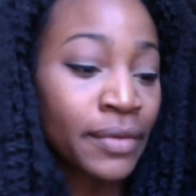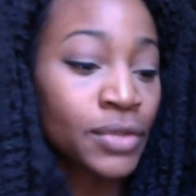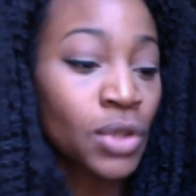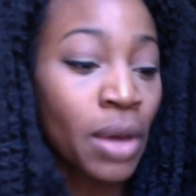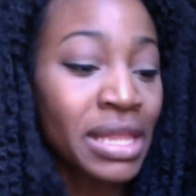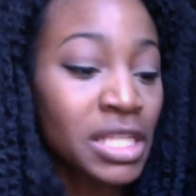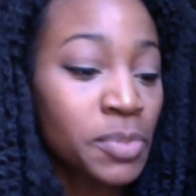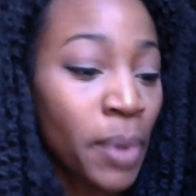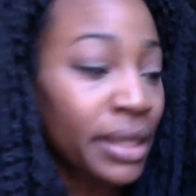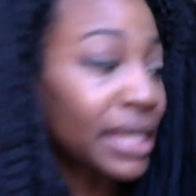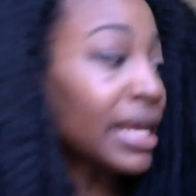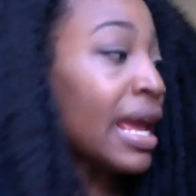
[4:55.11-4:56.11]
So I'm at this
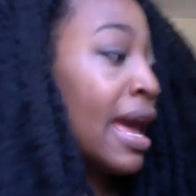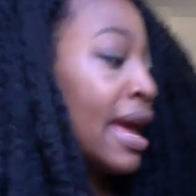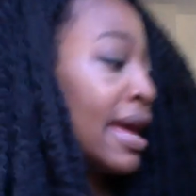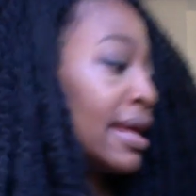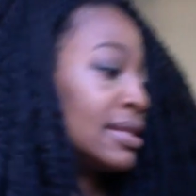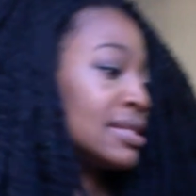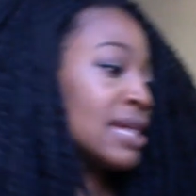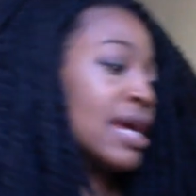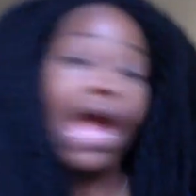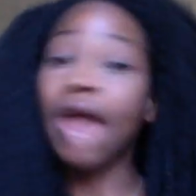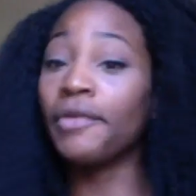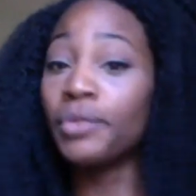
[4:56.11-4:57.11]
party, and
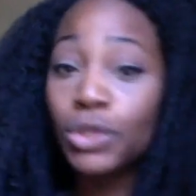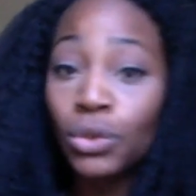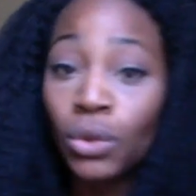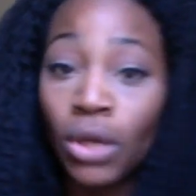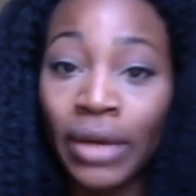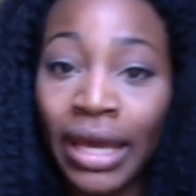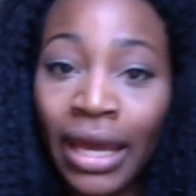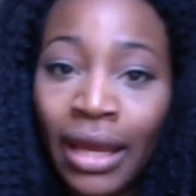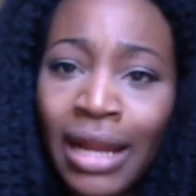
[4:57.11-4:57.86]
Everyone's doing cocaine.